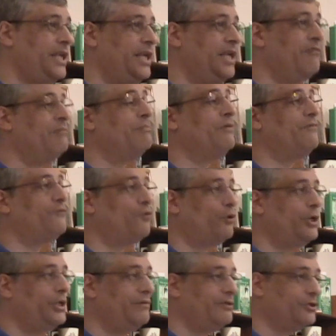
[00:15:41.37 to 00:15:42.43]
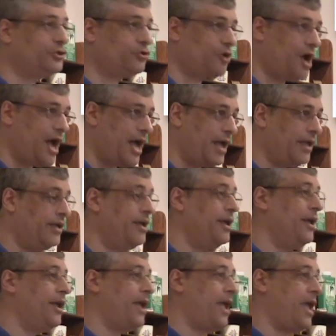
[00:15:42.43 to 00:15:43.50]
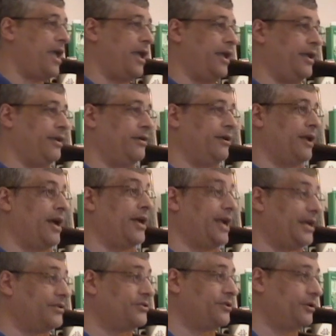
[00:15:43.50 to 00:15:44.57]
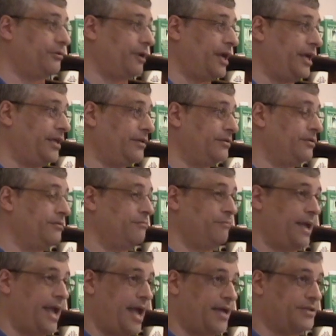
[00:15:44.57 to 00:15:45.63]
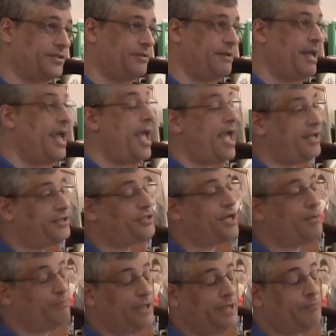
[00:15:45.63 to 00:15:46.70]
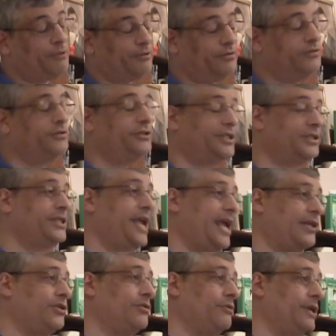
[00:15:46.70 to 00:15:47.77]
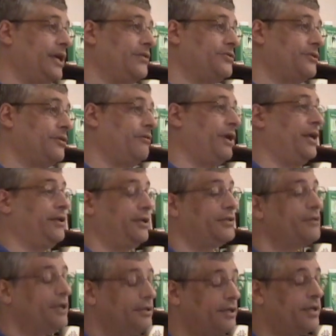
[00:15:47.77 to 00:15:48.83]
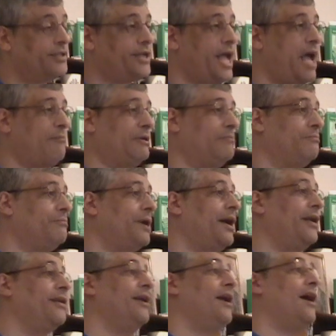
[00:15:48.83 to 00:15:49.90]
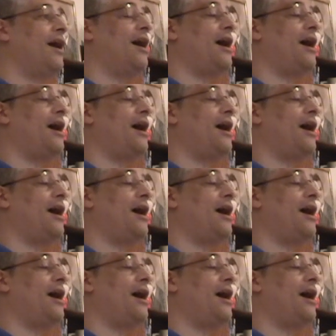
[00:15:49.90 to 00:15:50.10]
even before you even try a against the grain pass. And some people just can't do against the grain. It does happen. But